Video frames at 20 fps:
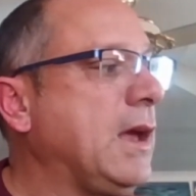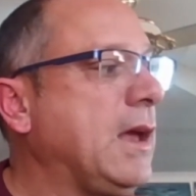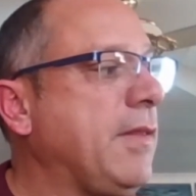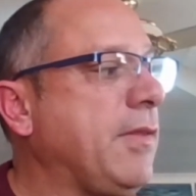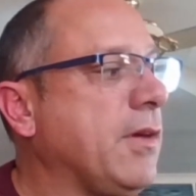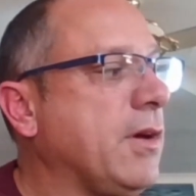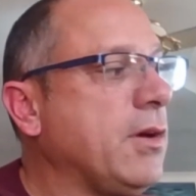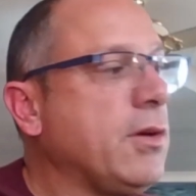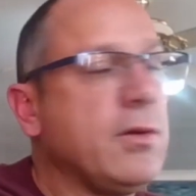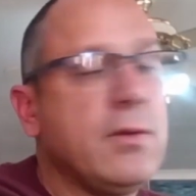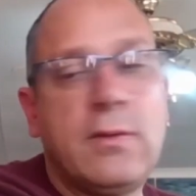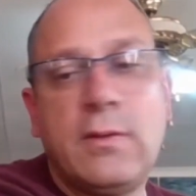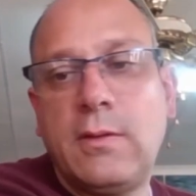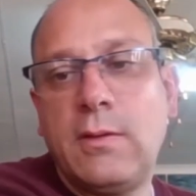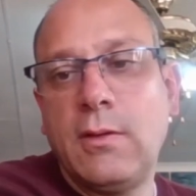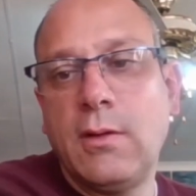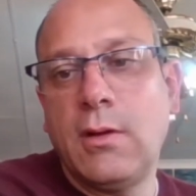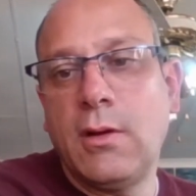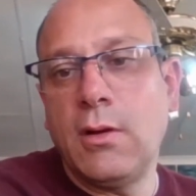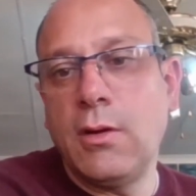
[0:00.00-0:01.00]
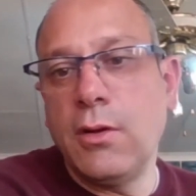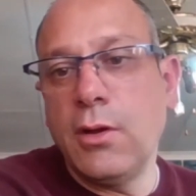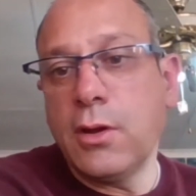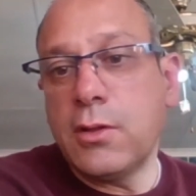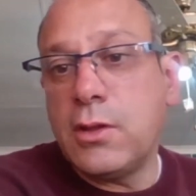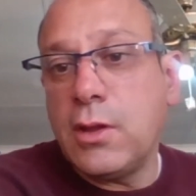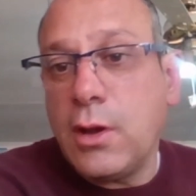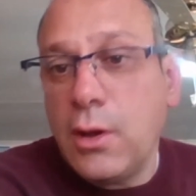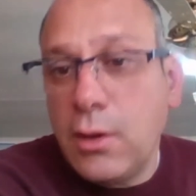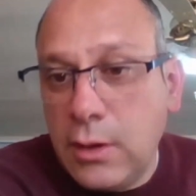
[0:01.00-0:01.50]
those are
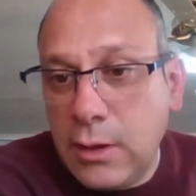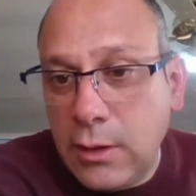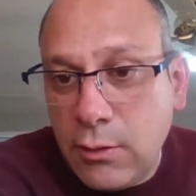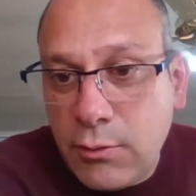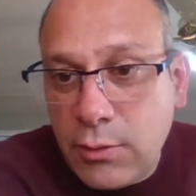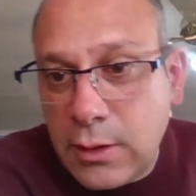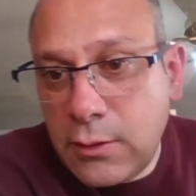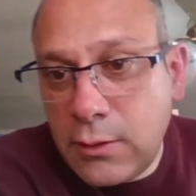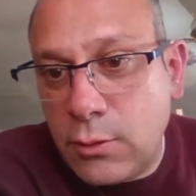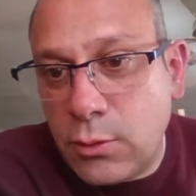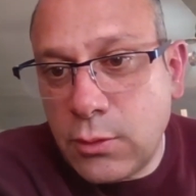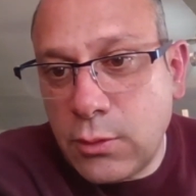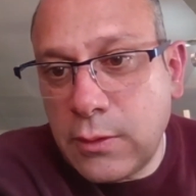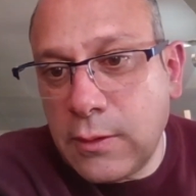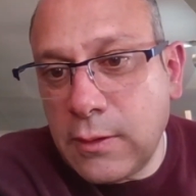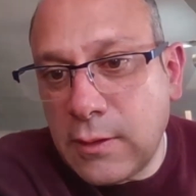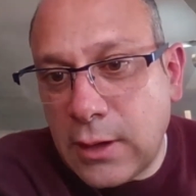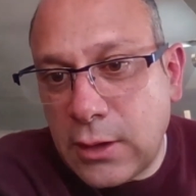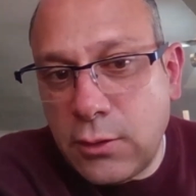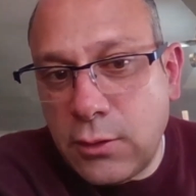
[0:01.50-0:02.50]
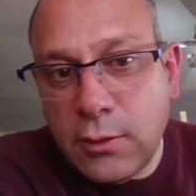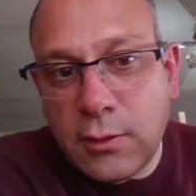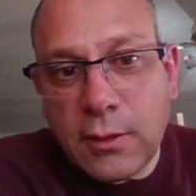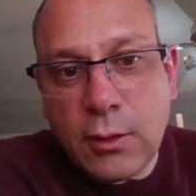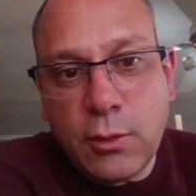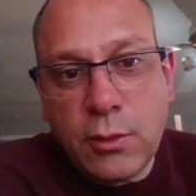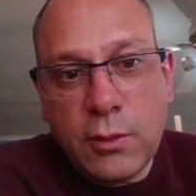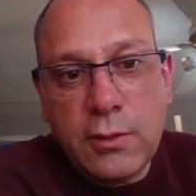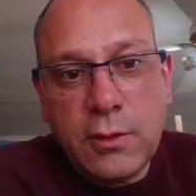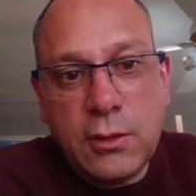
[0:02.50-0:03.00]
not the only resources I use. I
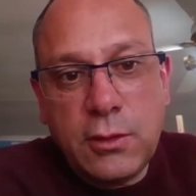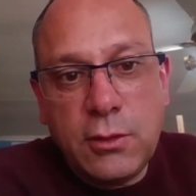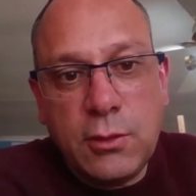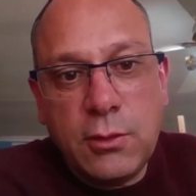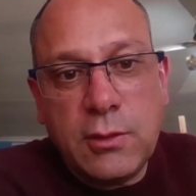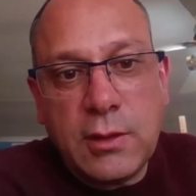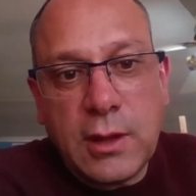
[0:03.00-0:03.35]
also use a